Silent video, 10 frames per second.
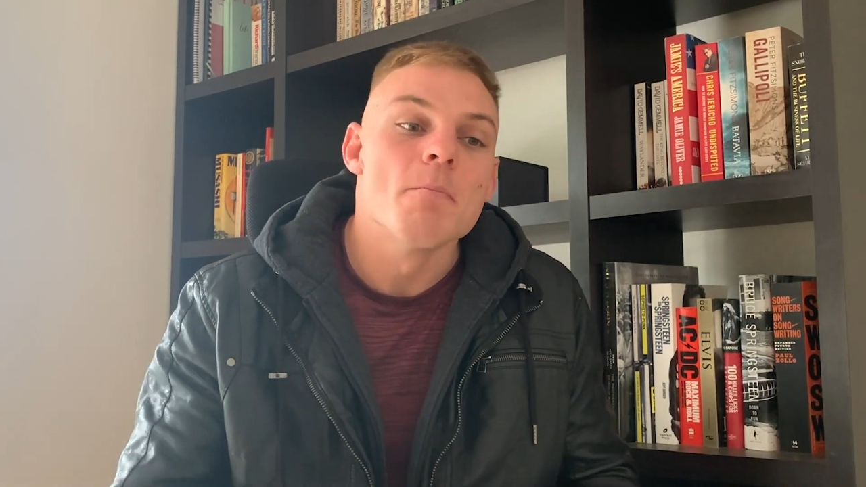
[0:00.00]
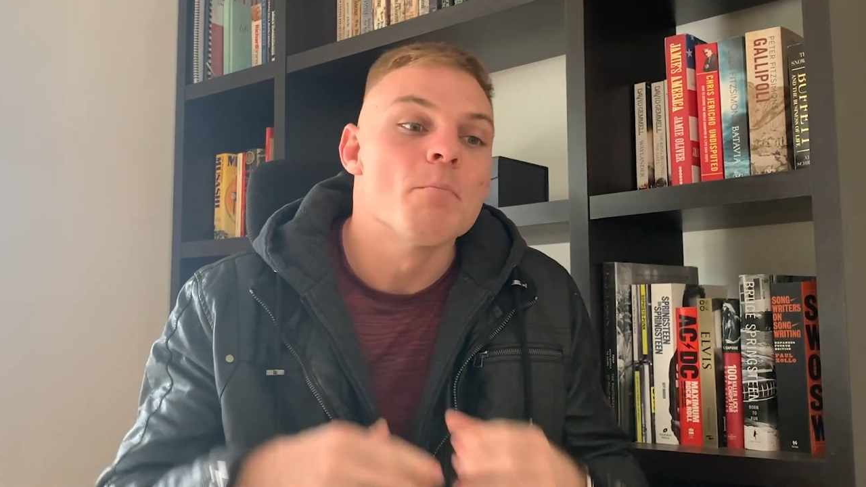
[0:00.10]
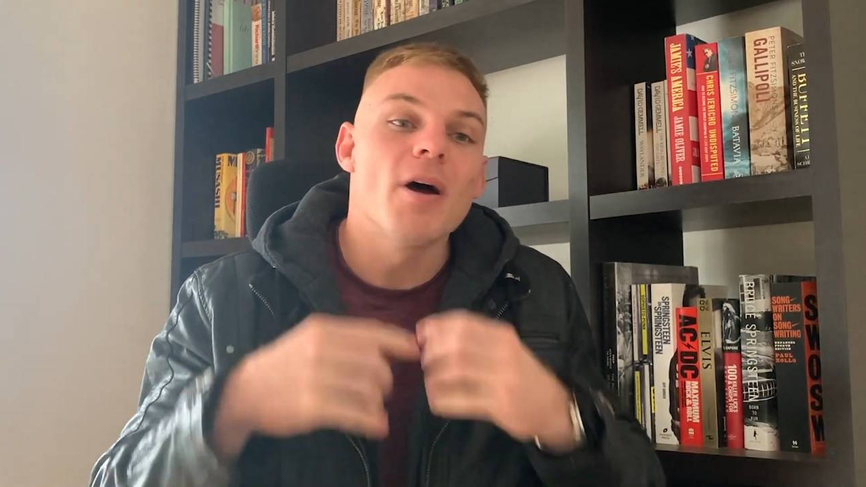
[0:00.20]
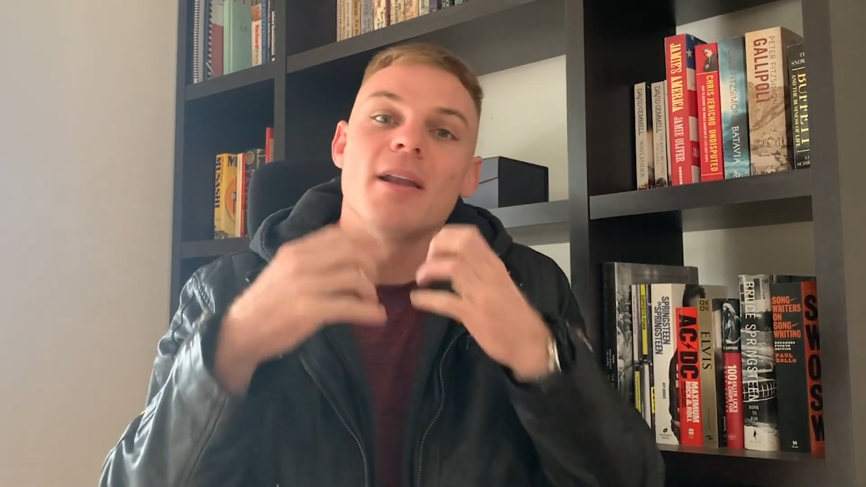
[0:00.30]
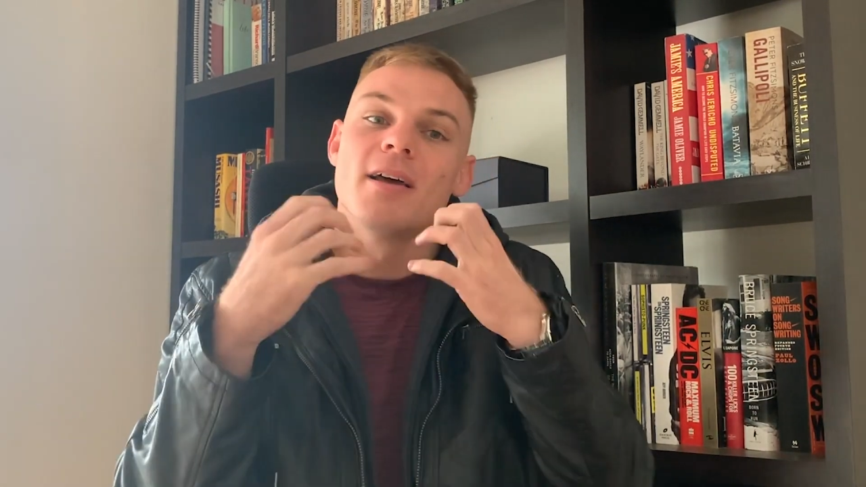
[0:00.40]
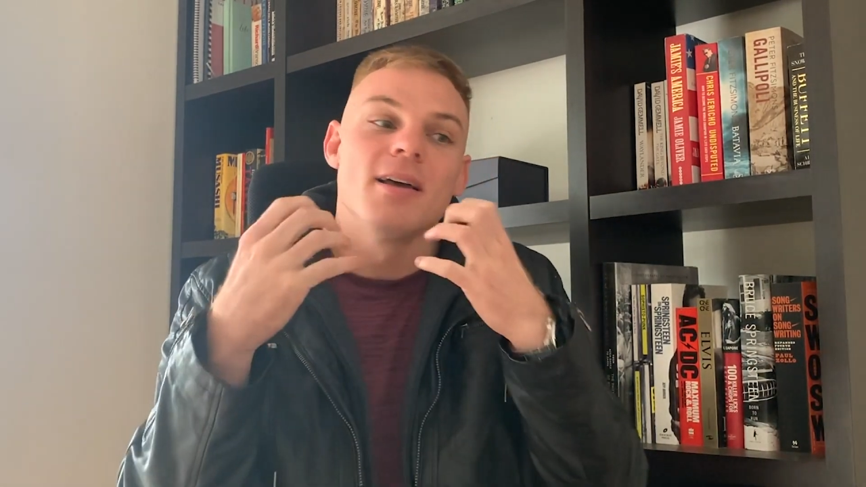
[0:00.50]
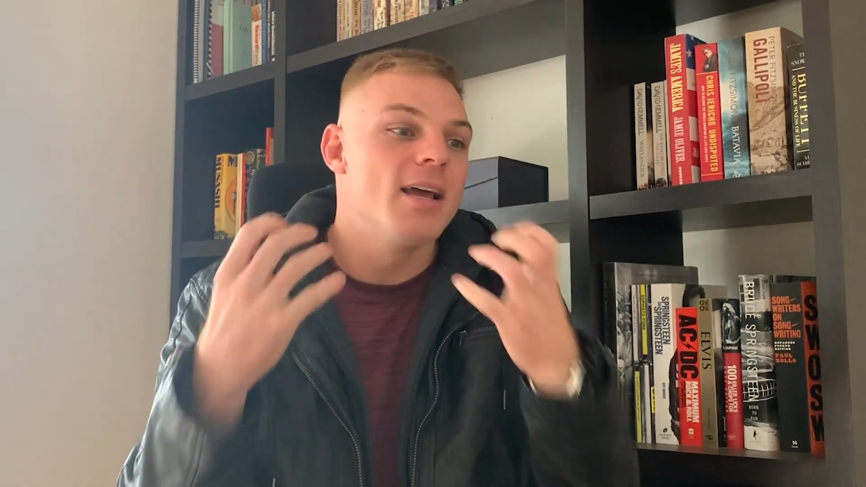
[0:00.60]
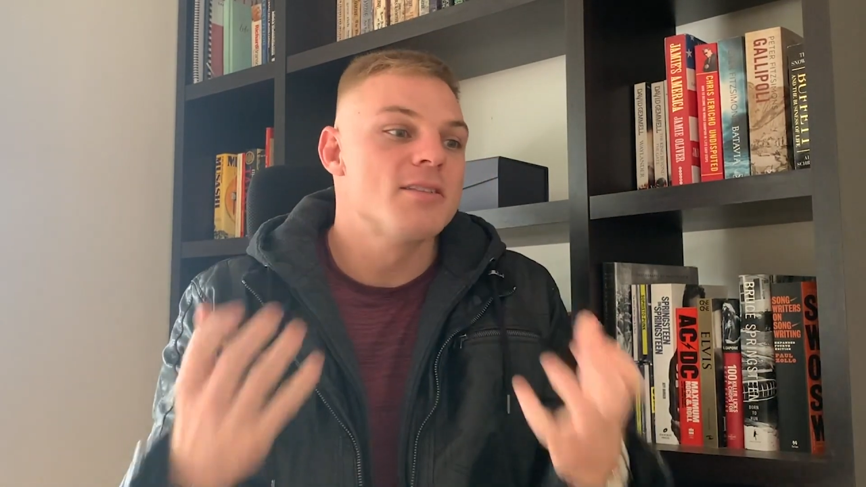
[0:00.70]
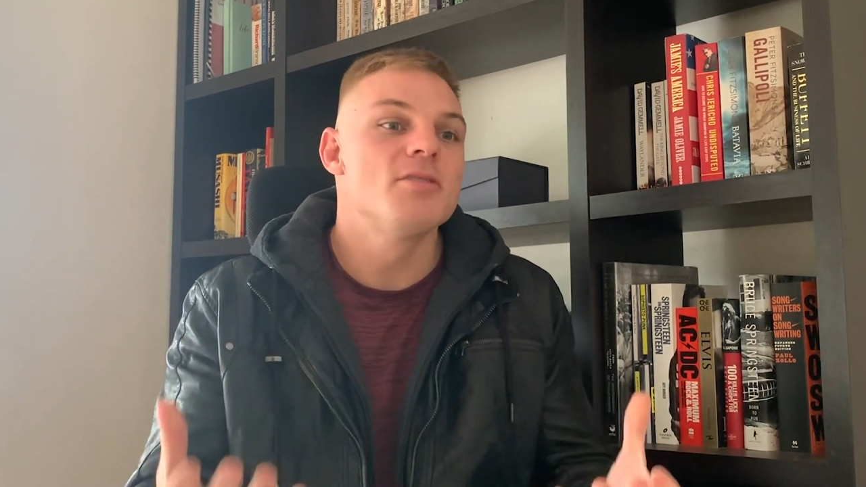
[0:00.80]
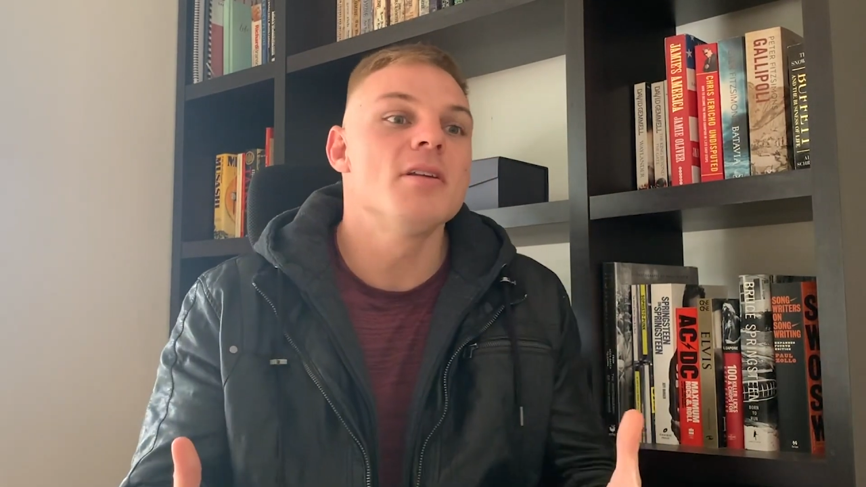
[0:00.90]
But
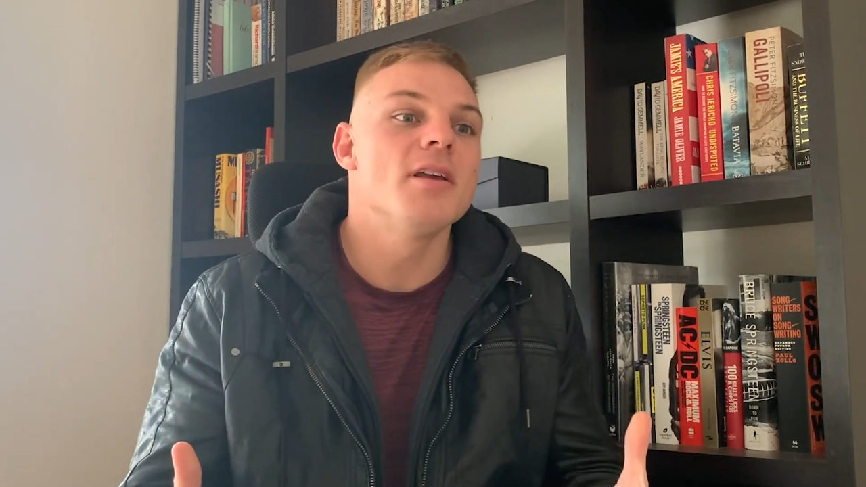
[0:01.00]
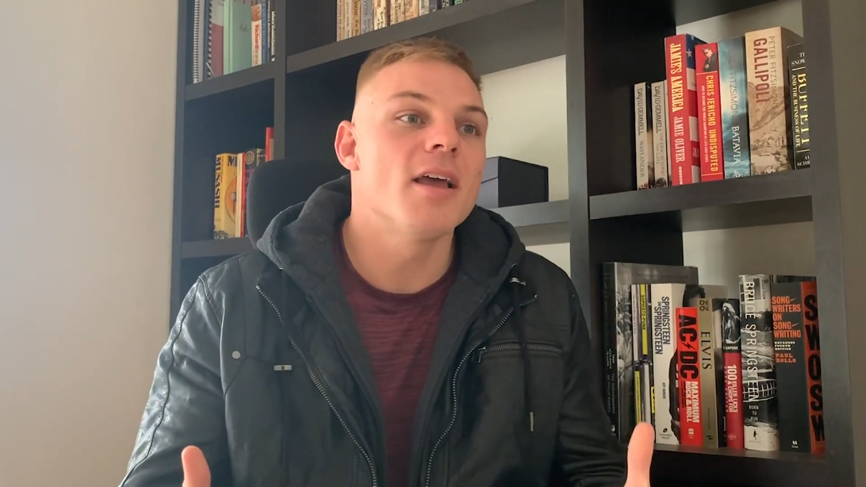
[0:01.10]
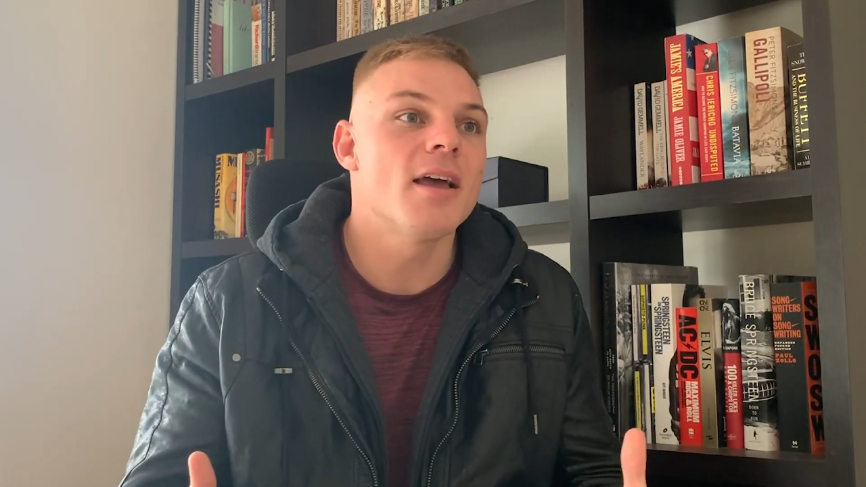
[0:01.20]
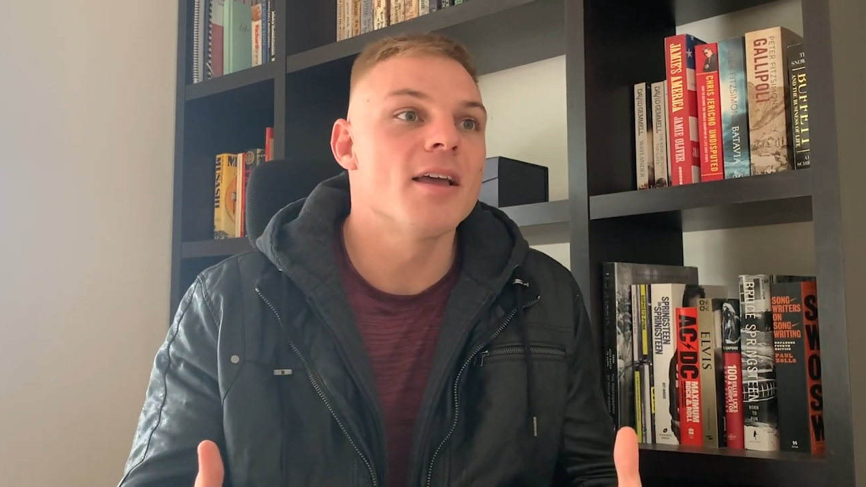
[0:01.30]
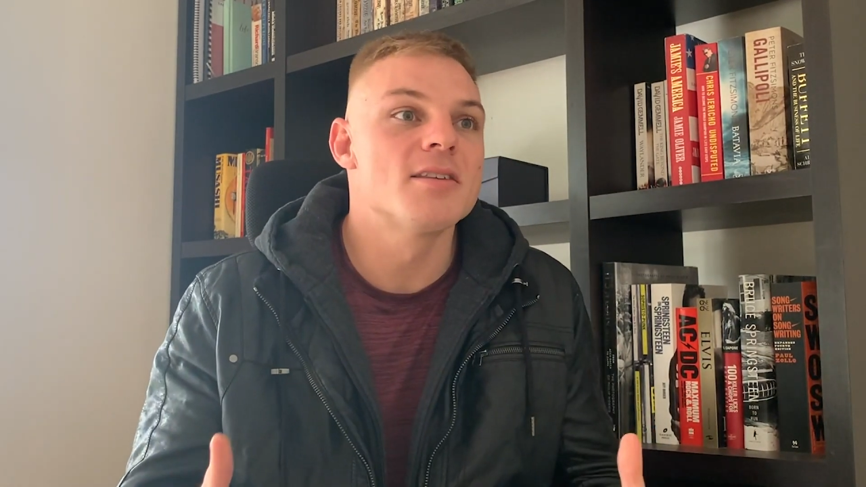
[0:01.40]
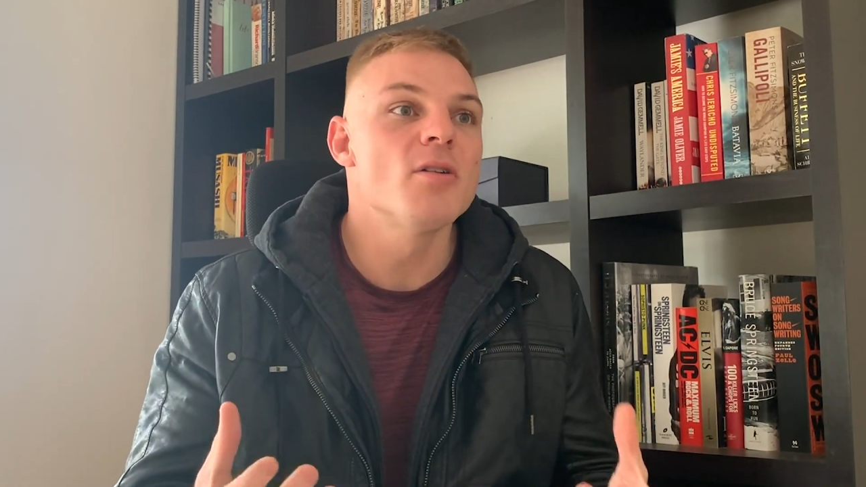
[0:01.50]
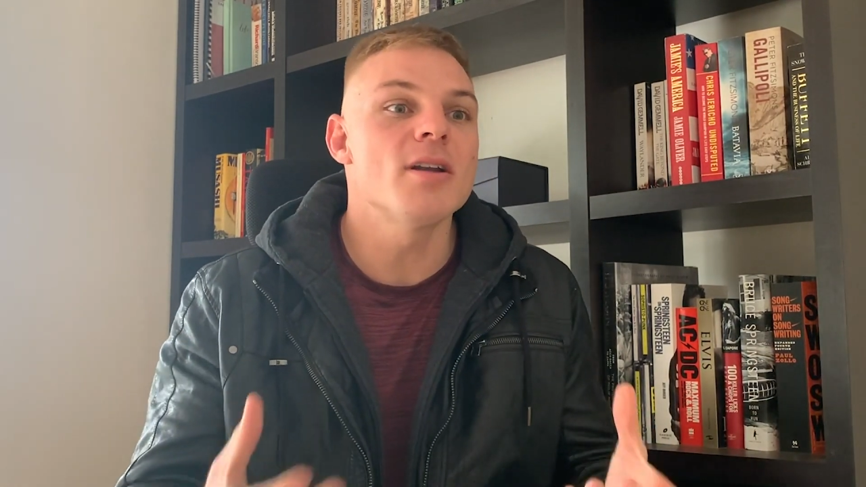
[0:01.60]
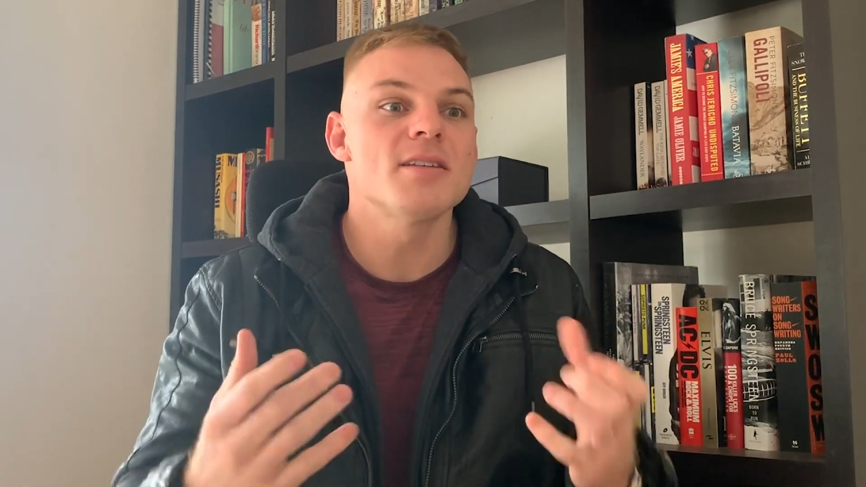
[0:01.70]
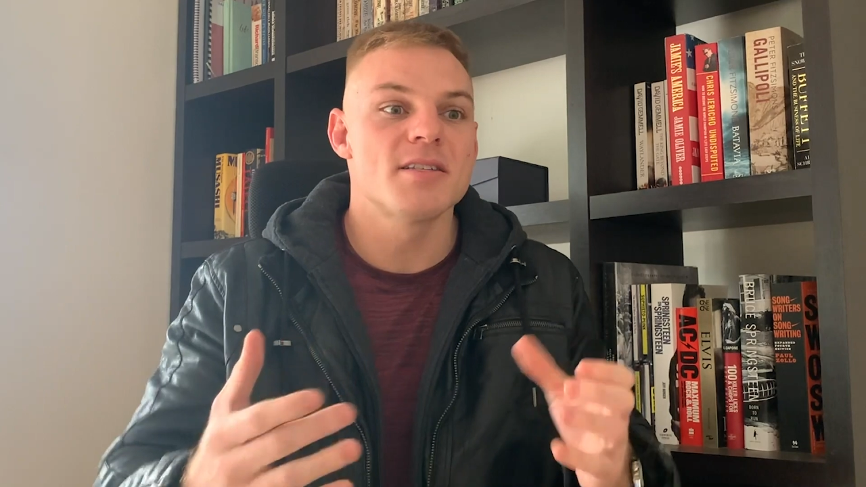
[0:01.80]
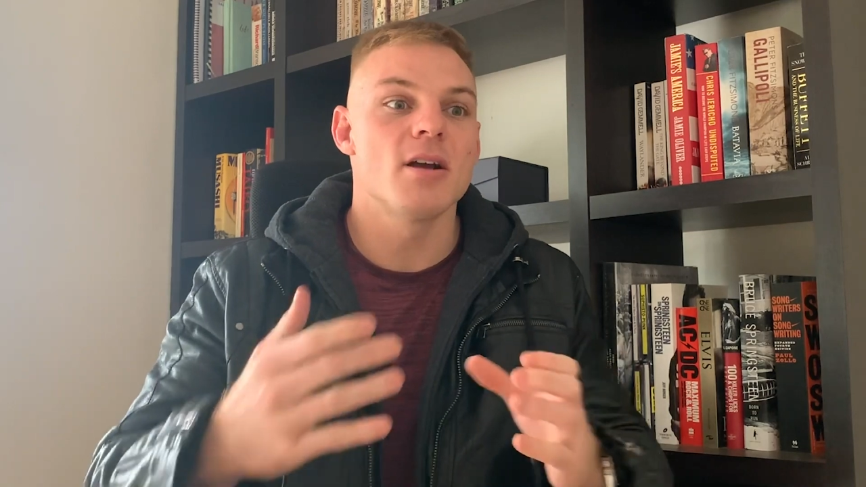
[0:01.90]
it's
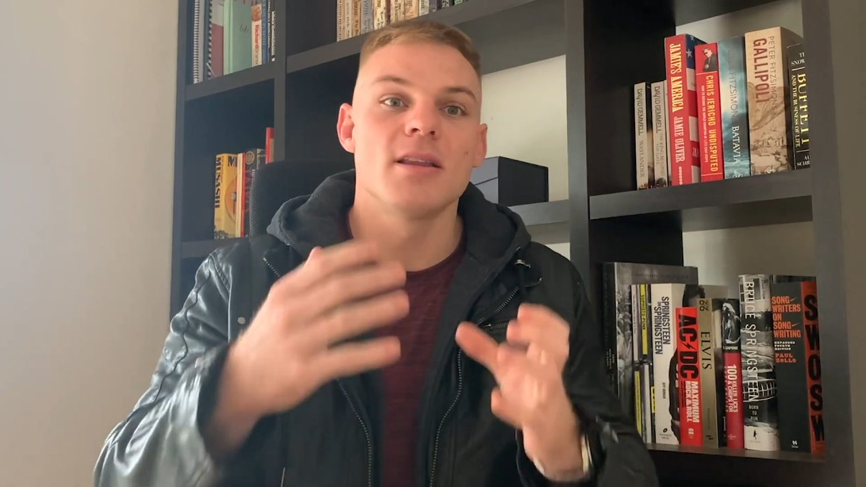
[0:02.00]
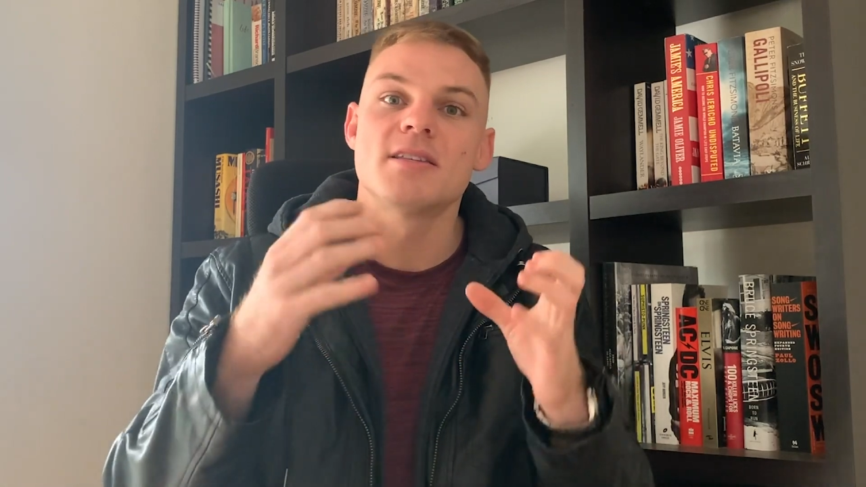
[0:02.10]
not necessarily